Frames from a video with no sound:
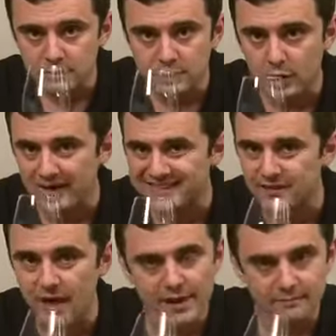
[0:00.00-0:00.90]
you know, I see a
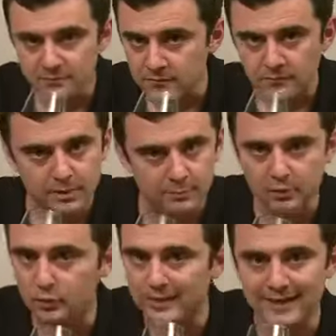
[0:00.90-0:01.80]
lot of people
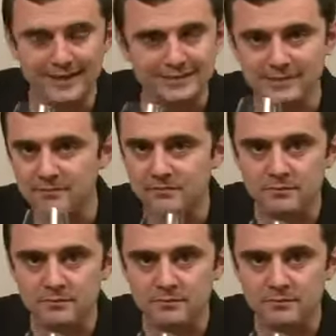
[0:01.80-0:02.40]
doing this.